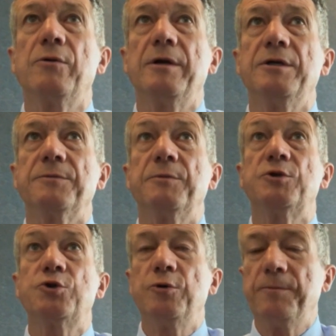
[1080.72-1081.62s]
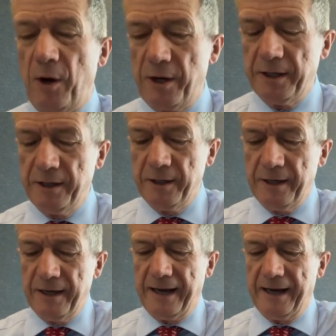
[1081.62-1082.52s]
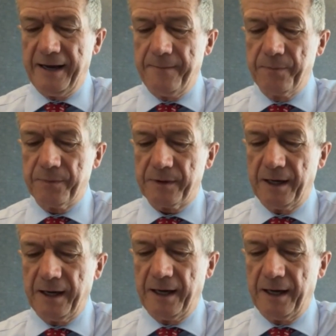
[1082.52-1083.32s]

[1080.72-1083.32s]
you know, is a mature minor um,